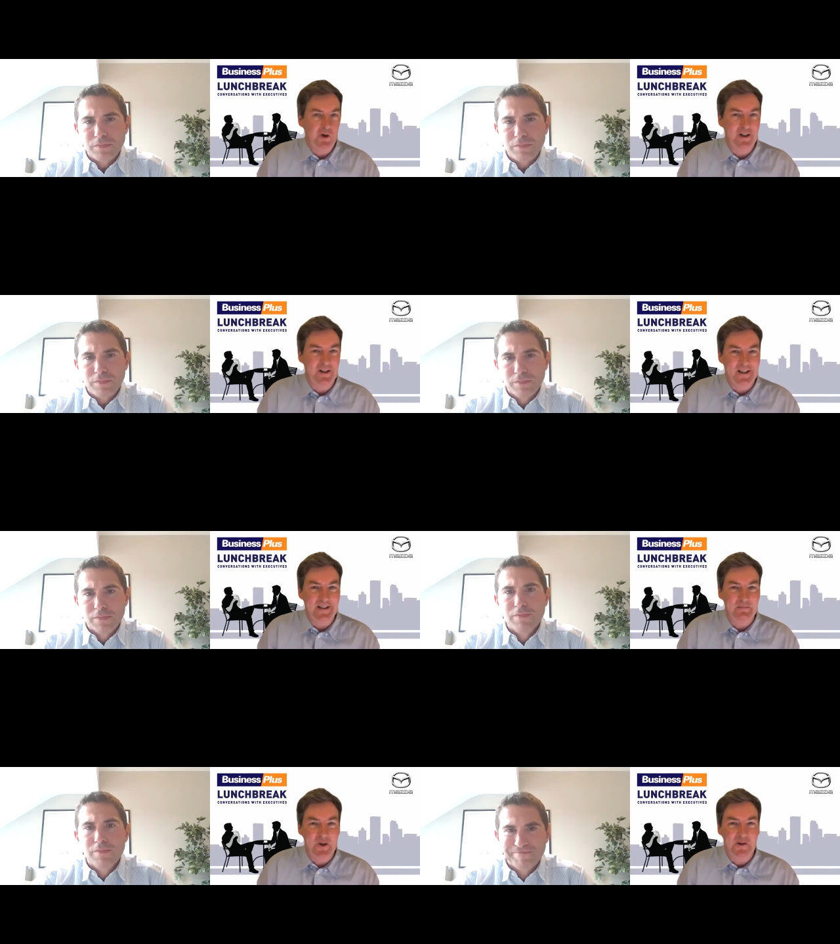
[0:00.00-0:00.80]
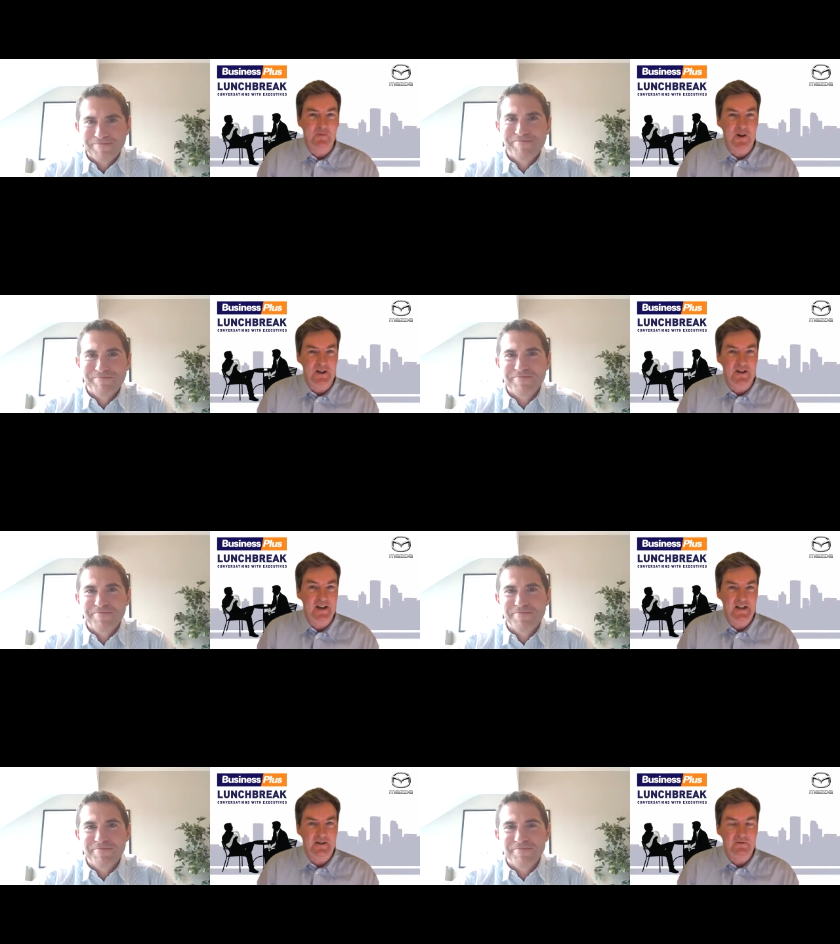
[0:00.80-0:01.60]
Speaker 1: world, I suppose, what a
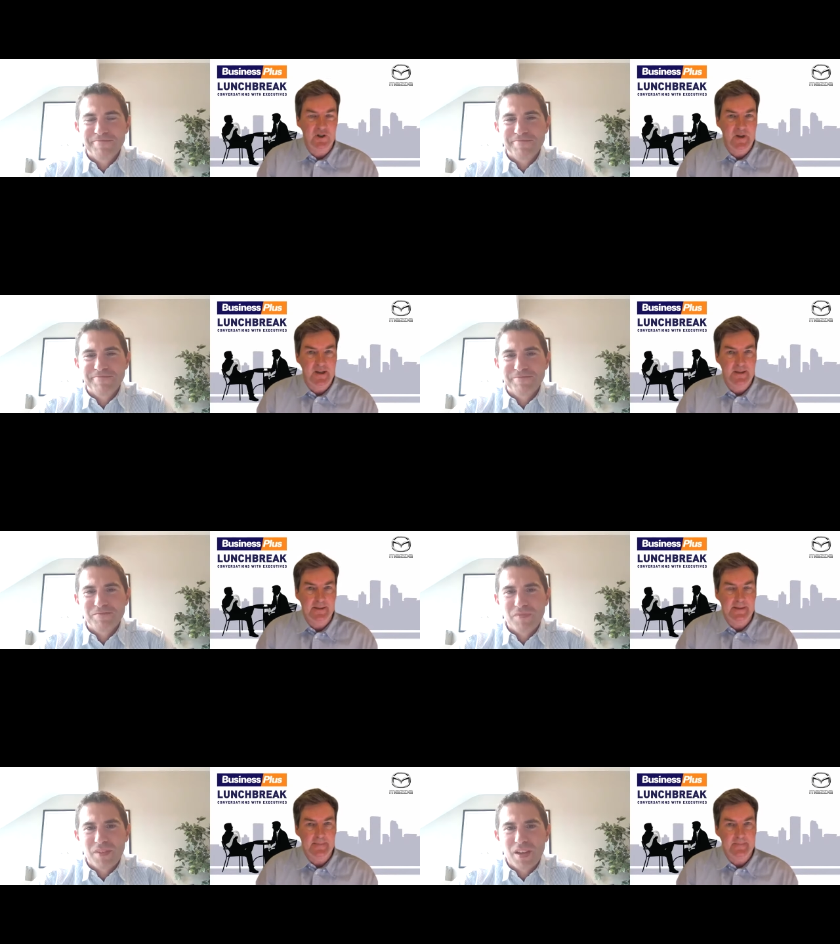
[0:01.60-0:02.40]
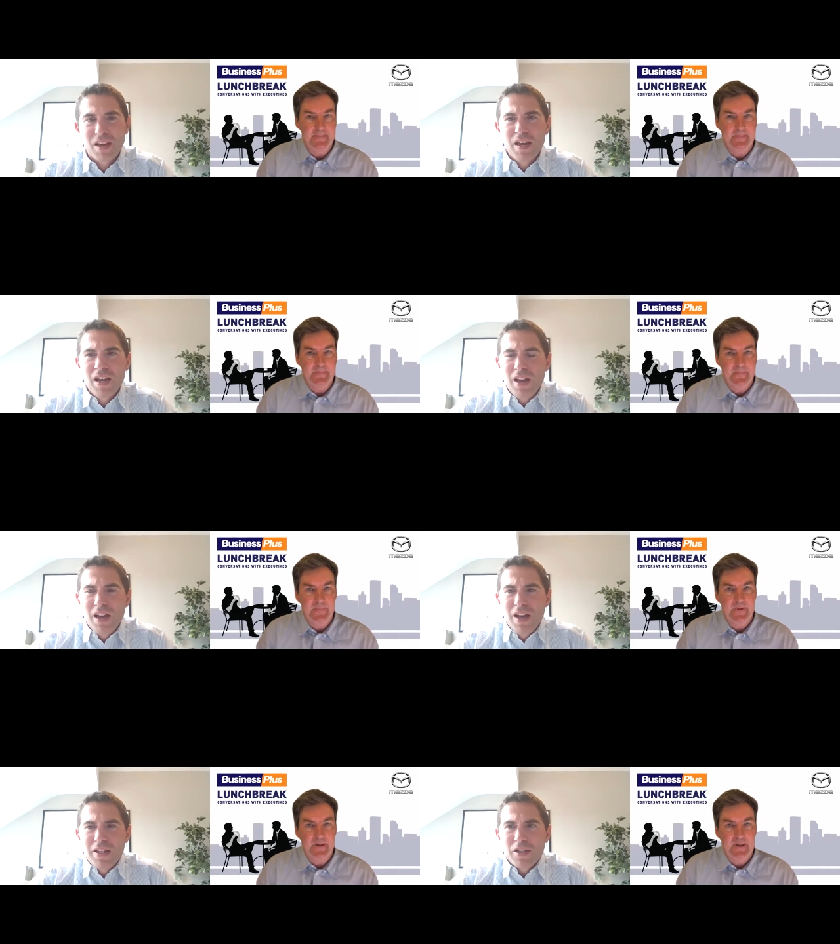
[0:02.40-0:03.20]
data room is?
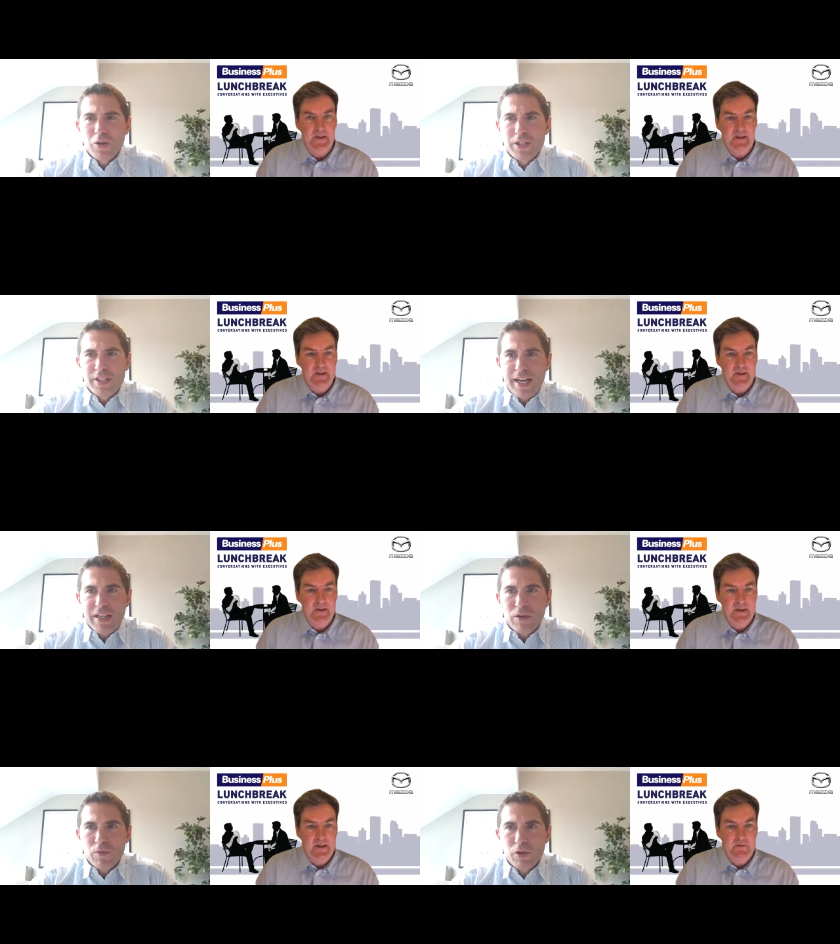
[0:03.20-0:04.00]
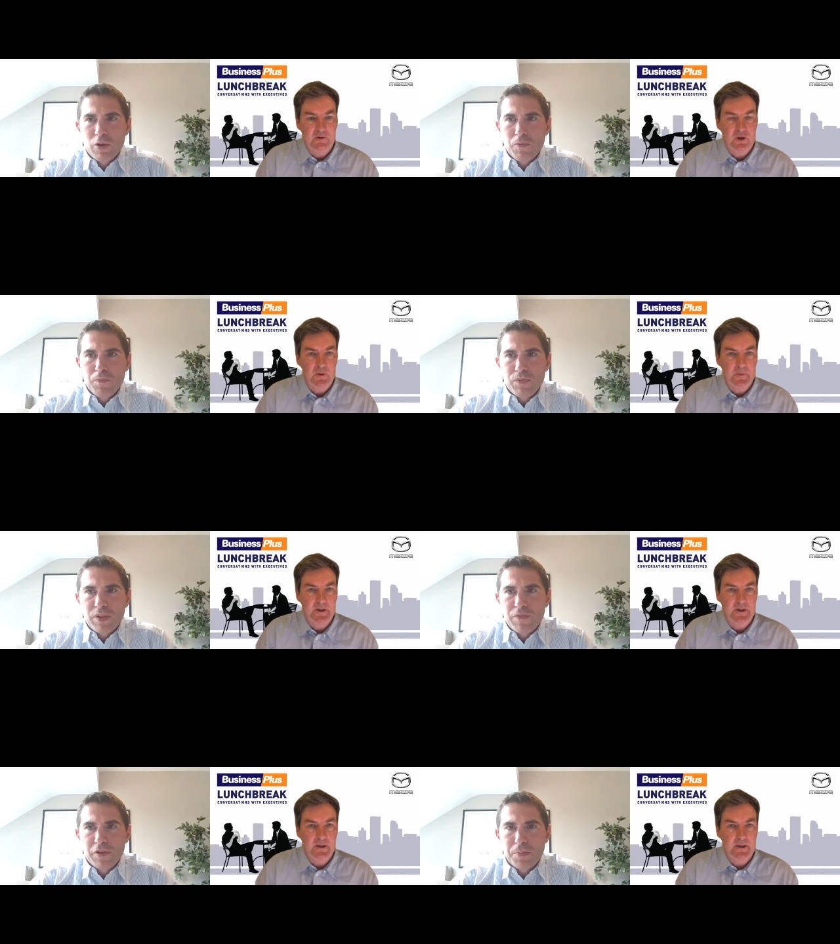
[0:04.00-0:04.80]
Speaker 2: So a data room
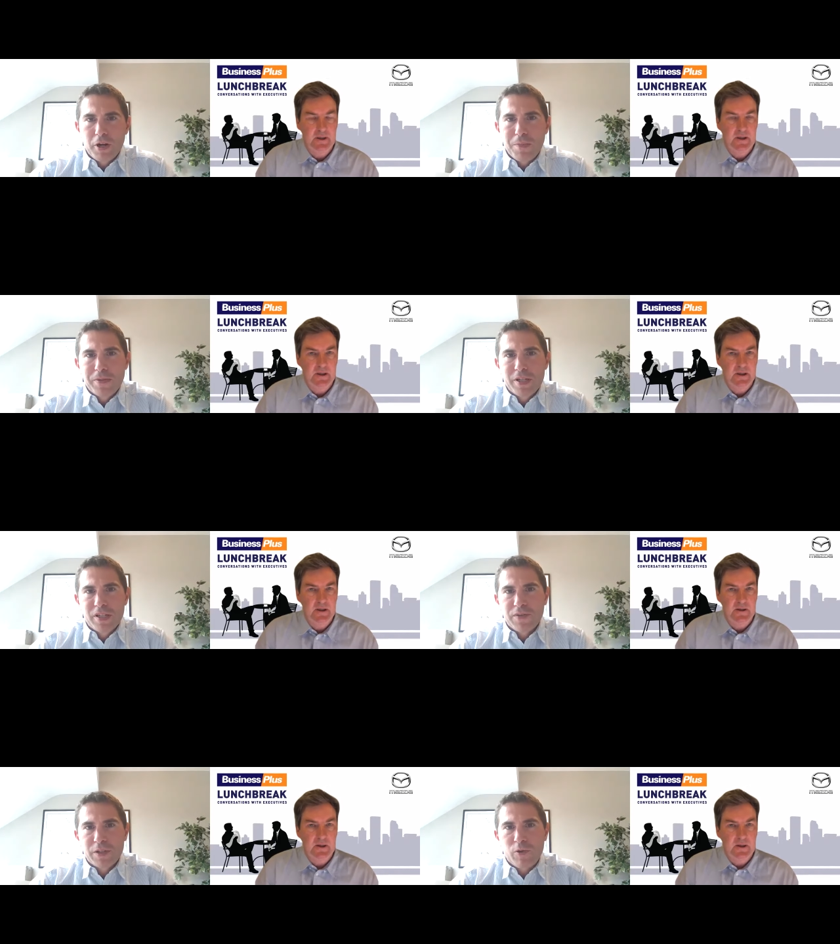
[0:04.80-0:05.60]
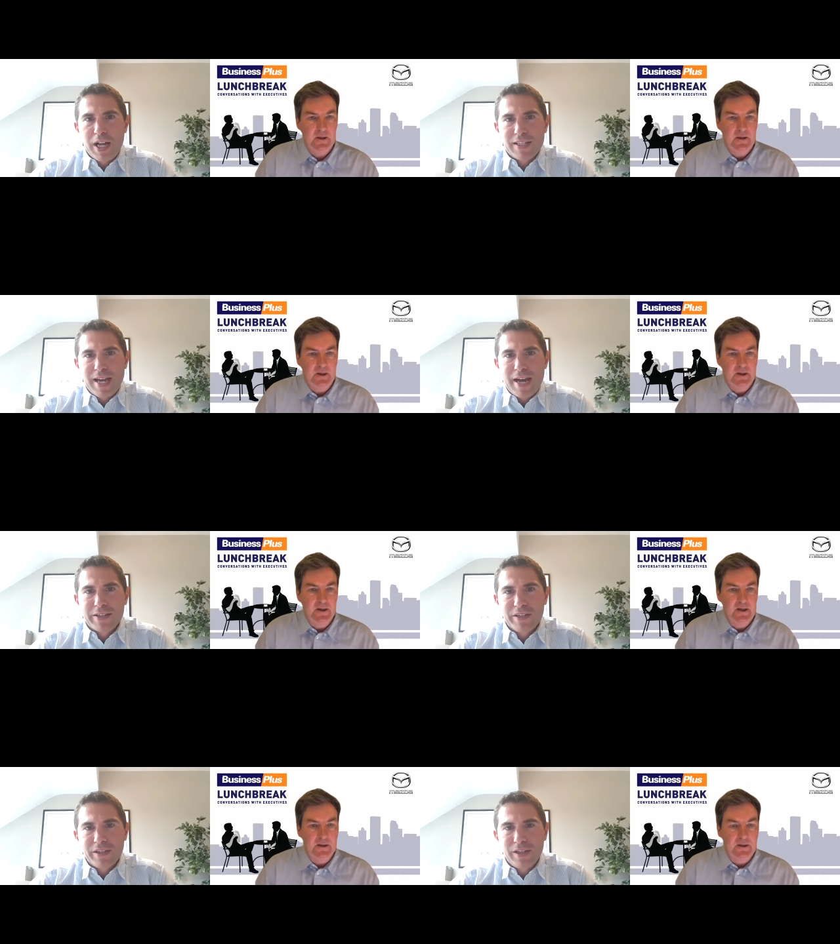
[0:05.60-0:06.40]
for the purposes of a
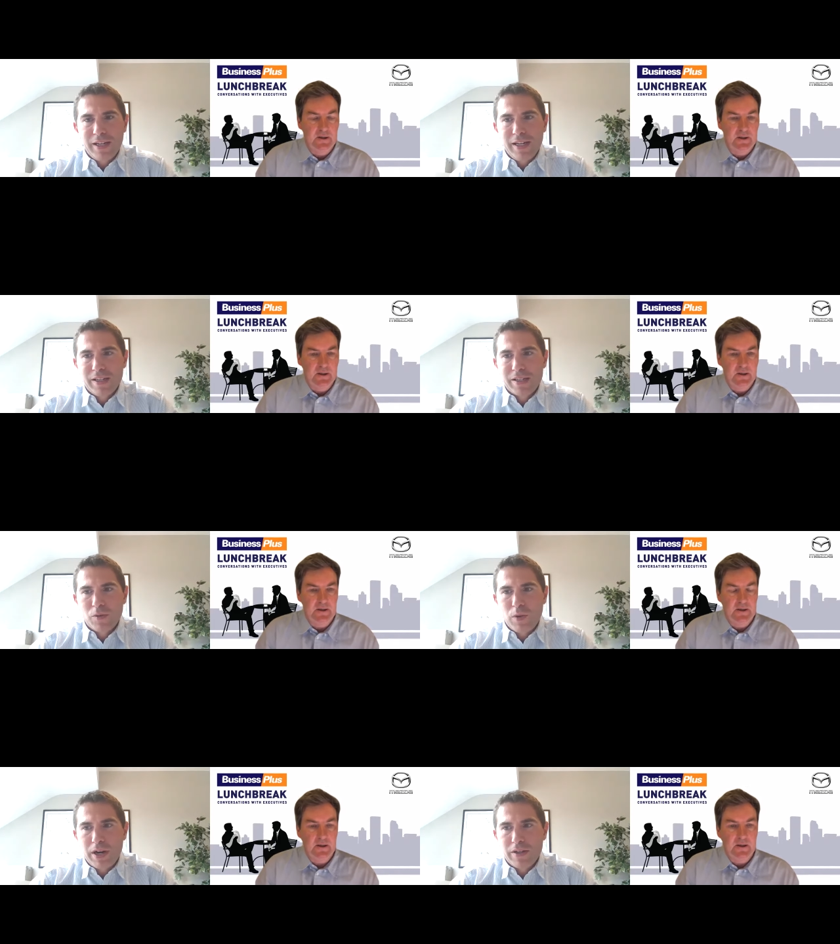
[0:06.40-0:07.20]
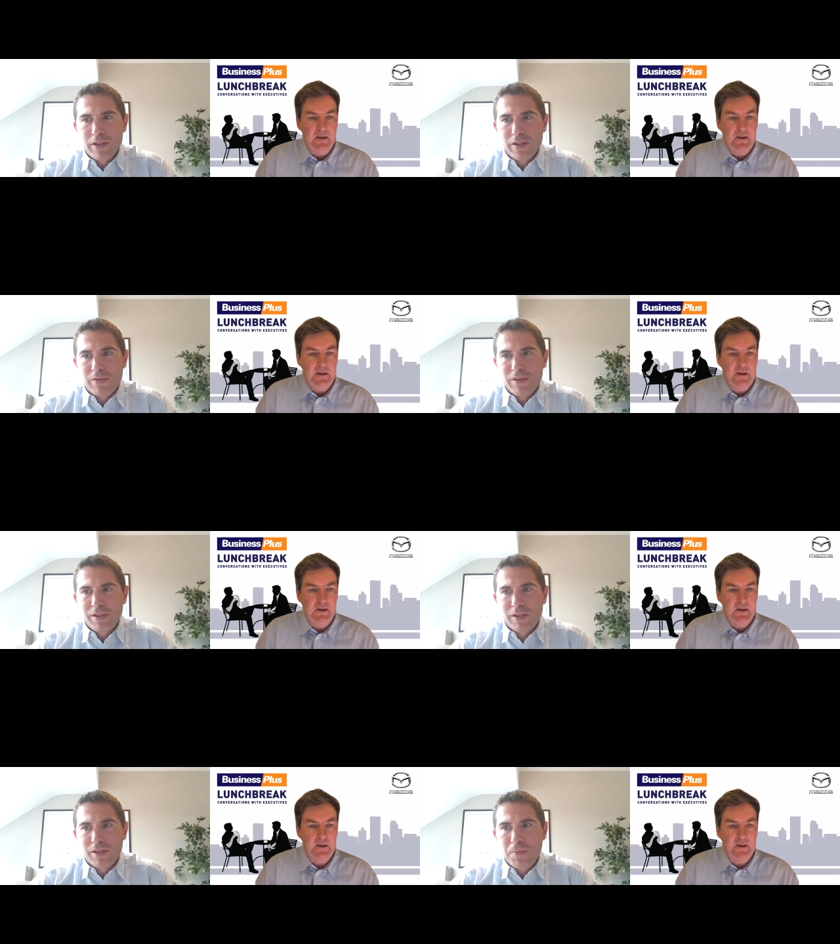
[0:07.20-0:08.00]
transaction is where the,
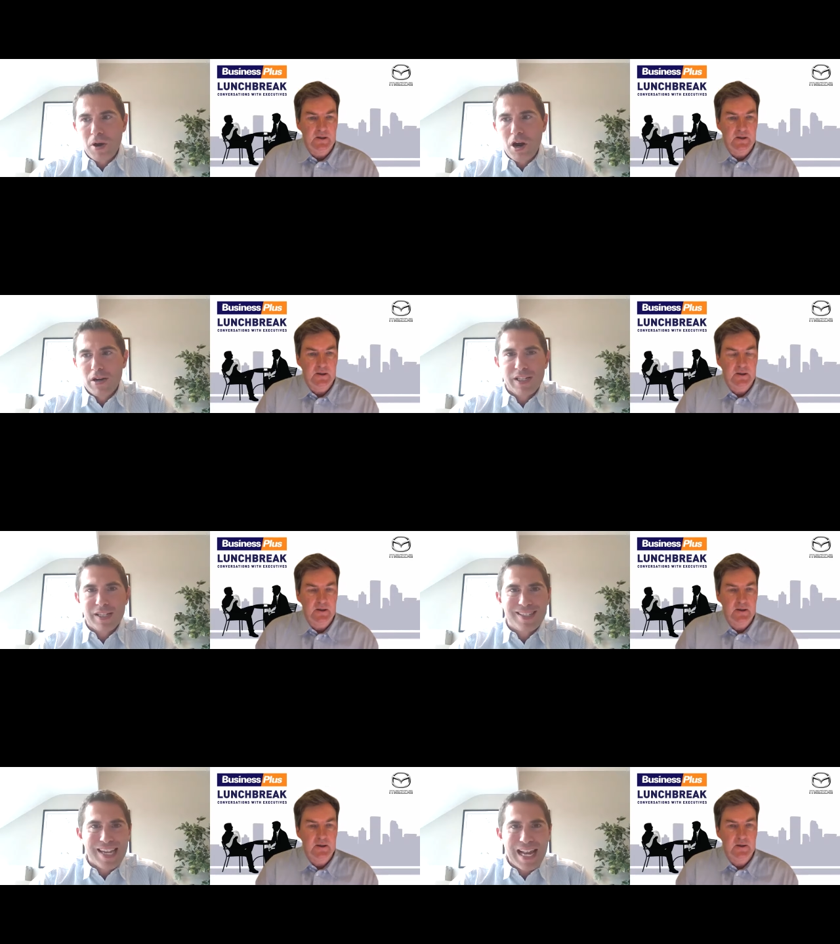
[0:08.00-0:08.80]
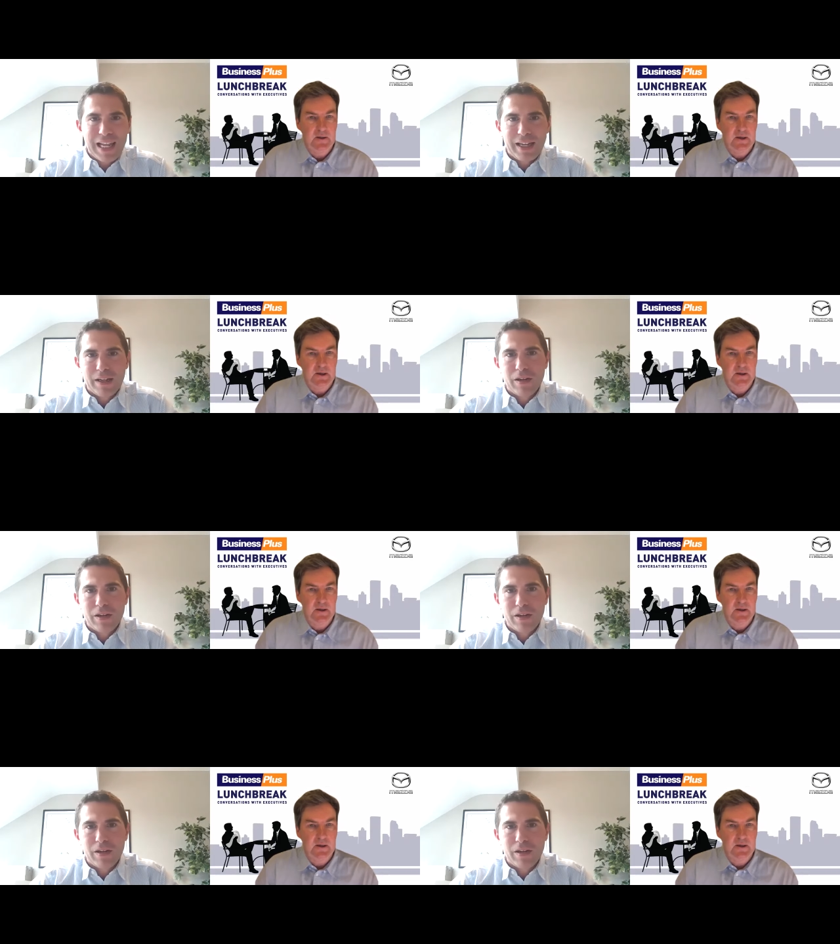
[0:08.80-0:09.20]
the, the party selling